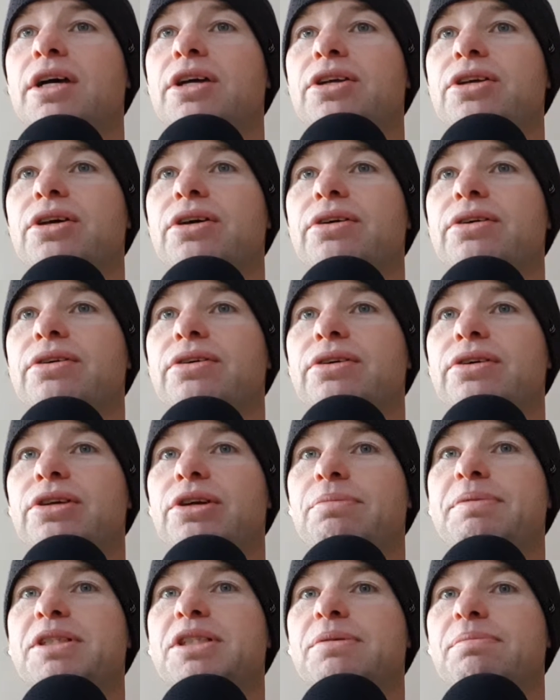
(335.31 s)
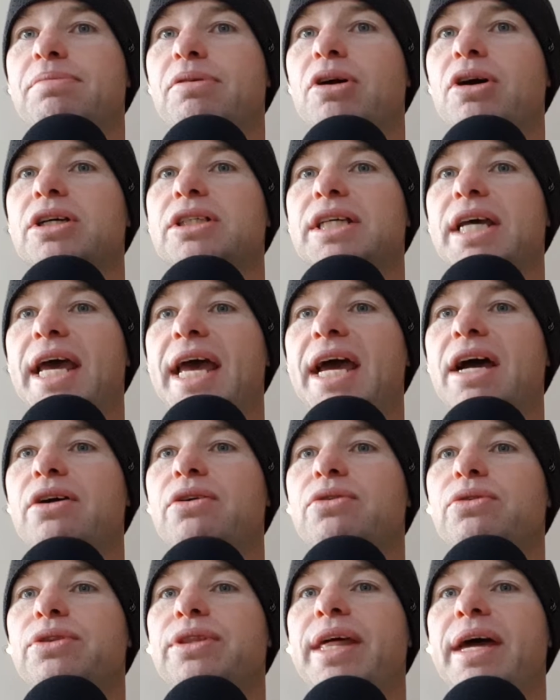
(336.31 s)
You'll be surprised how
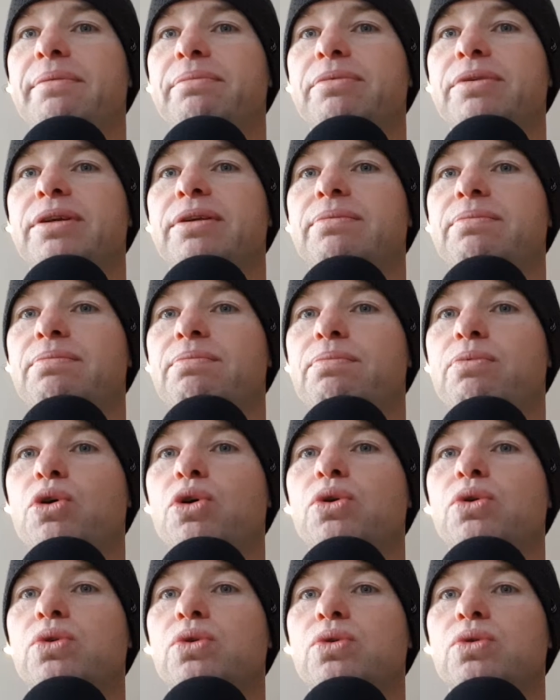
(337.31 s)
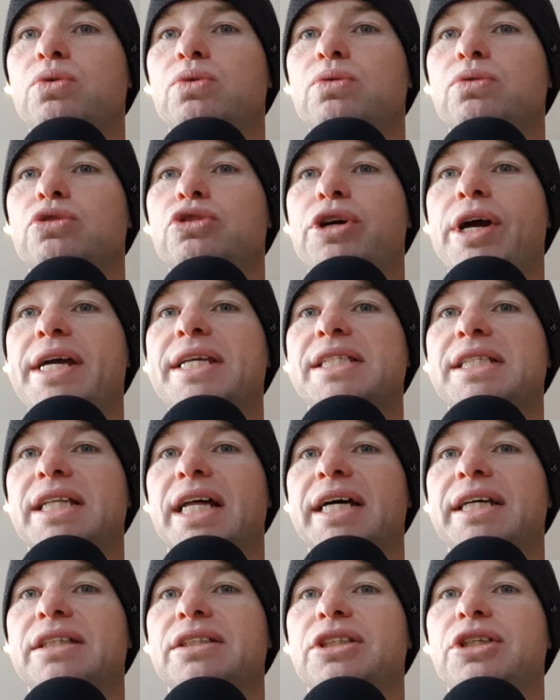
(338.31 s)
good that will
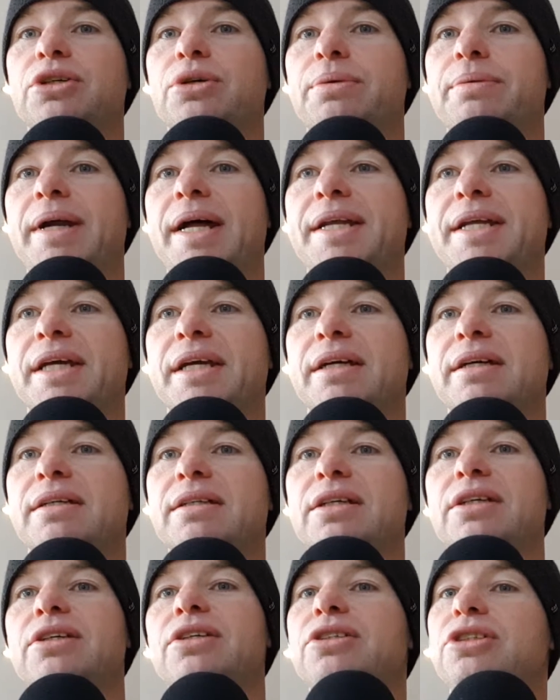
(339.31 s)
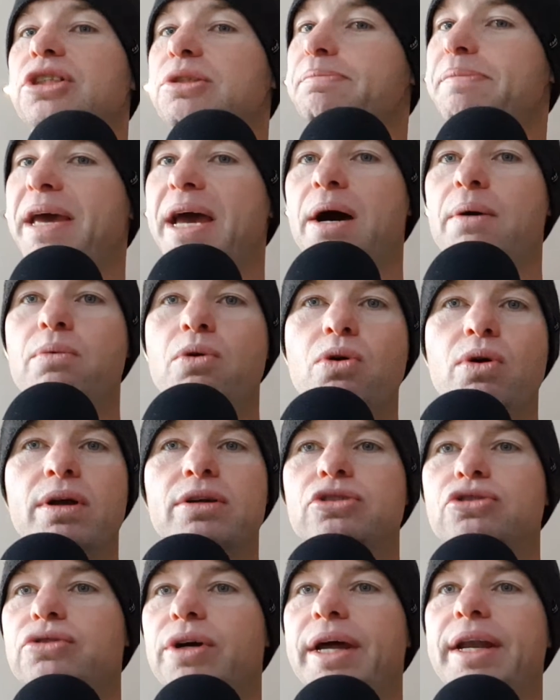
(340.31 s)
translate to your running. You just power
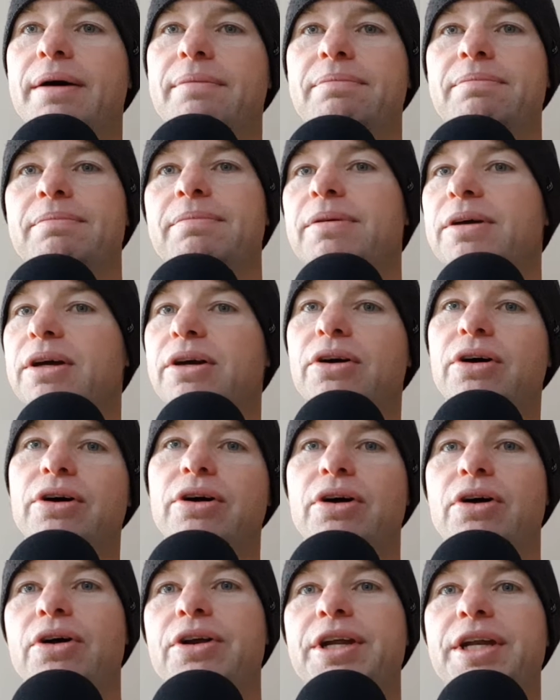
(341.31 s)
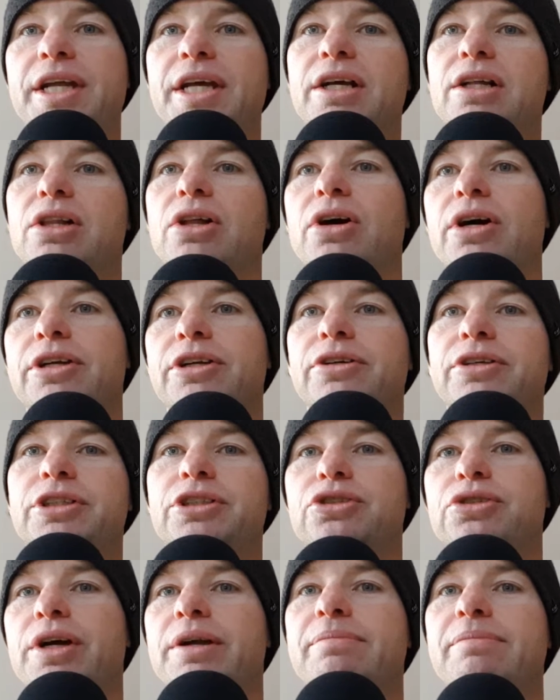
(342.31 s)
walk straight up on an incline on a
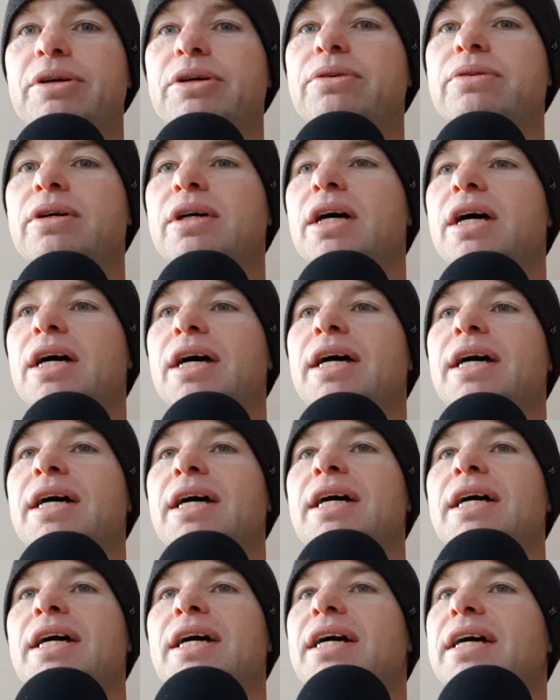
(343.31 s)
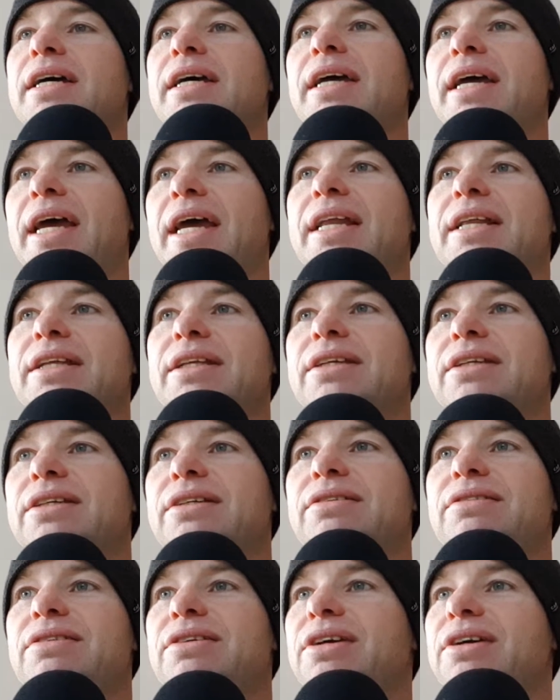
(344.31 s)
treadmill, and
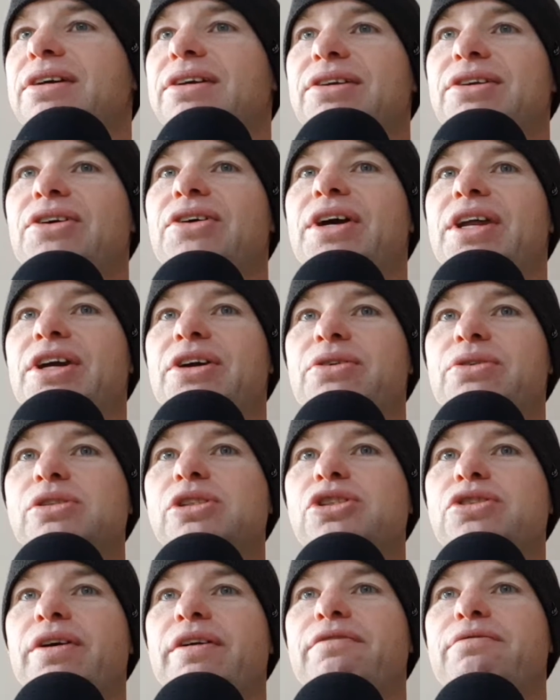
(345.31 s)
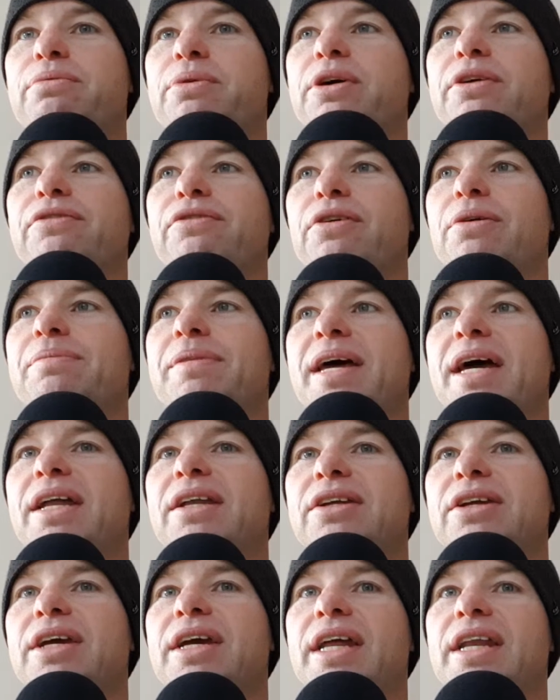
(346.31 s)
you're getting good strength work from
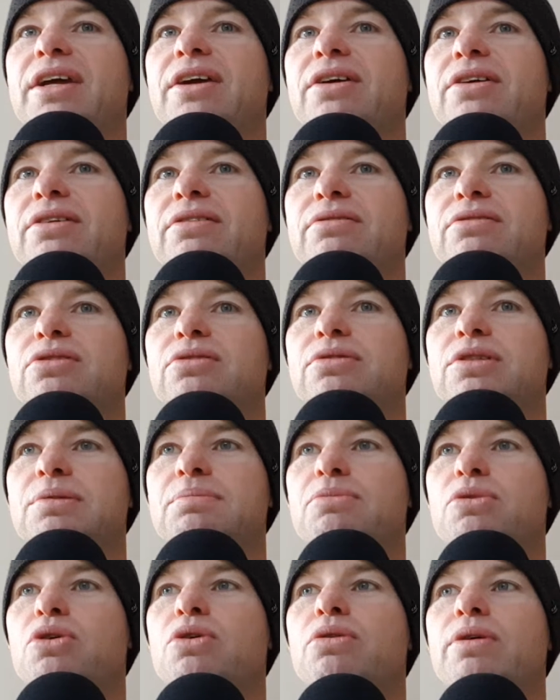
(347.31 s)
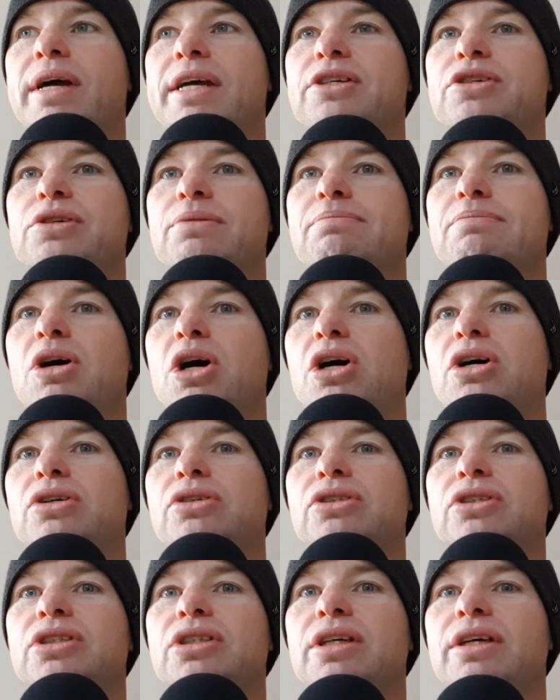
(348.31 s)
that. You're getting some more extra
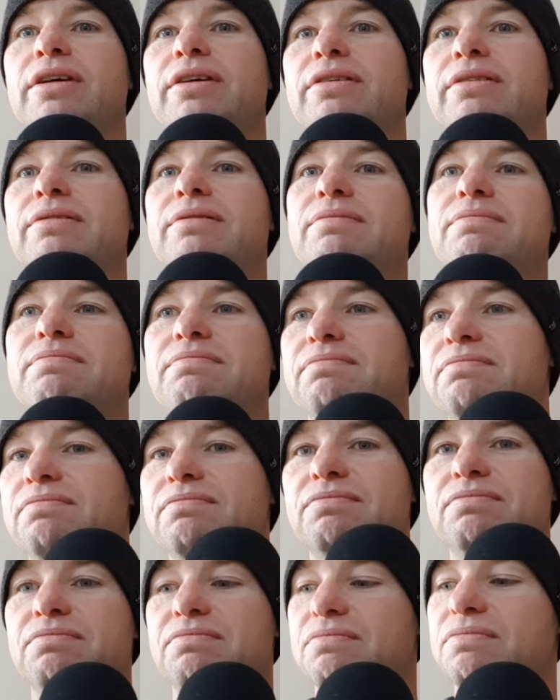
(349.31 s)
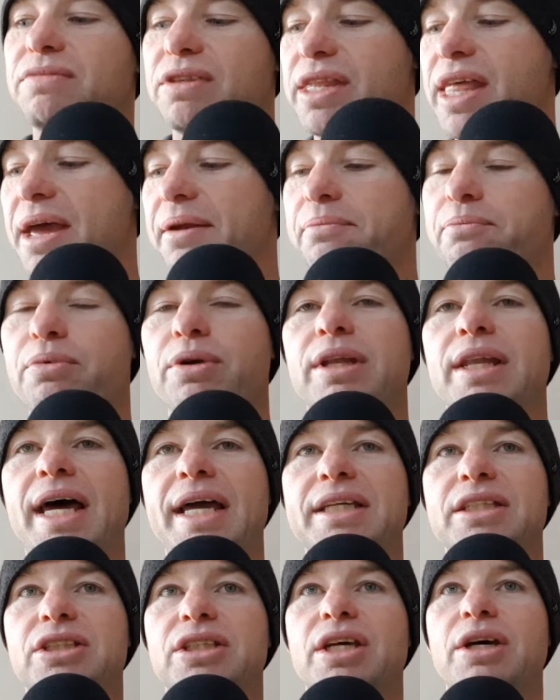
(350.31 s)
miles that
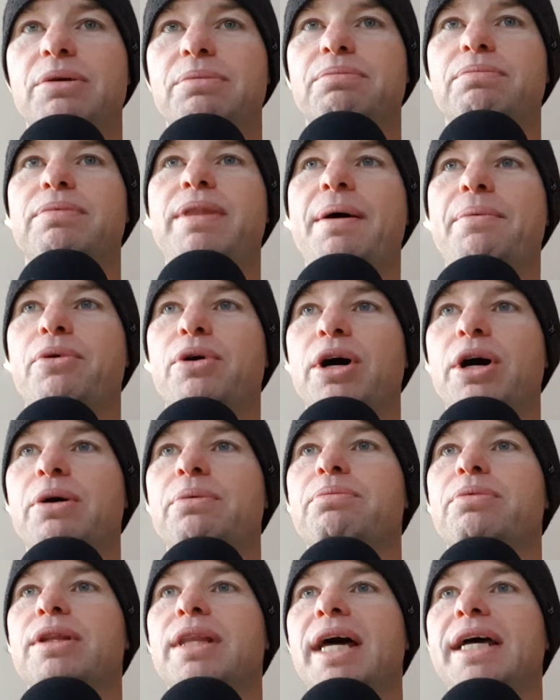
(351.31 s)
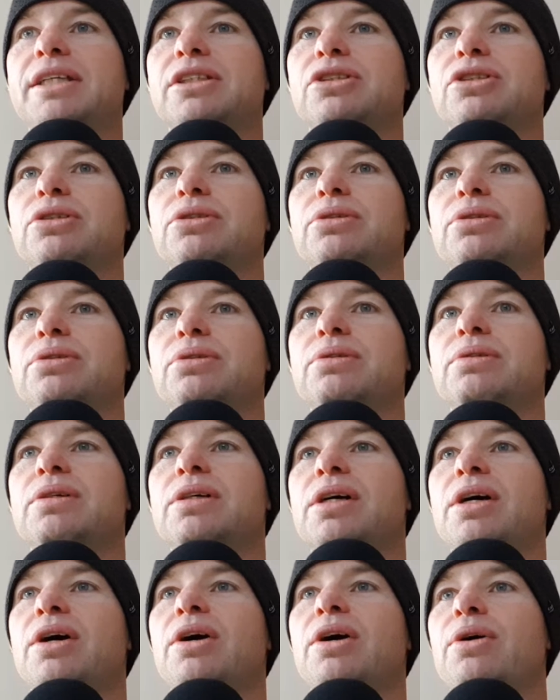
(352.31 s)
will help relate to
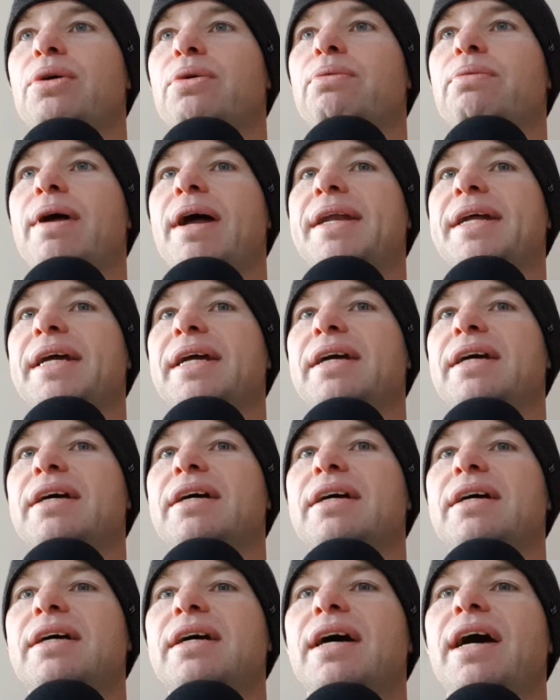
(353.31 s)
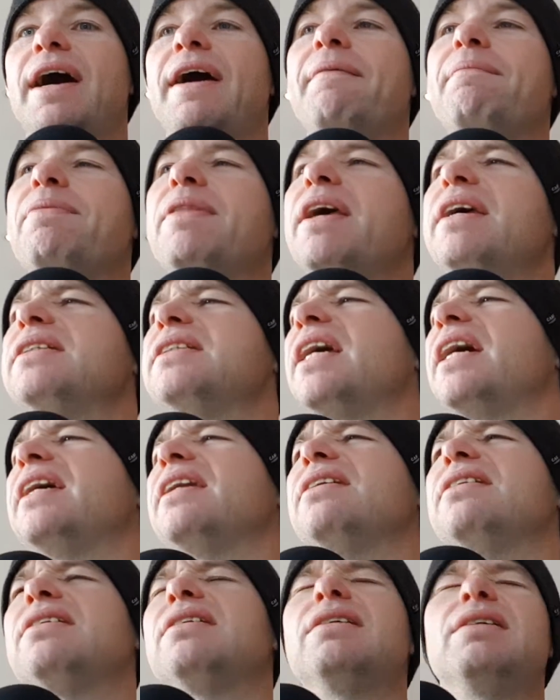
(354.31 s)
running. There's
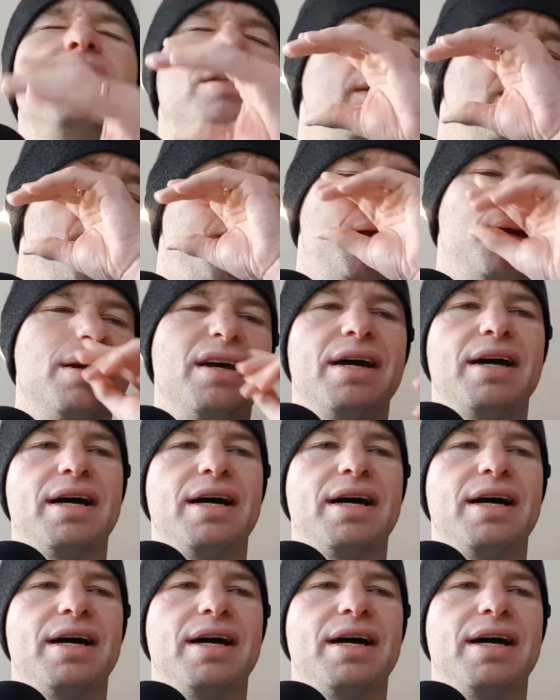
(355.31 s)
that thing.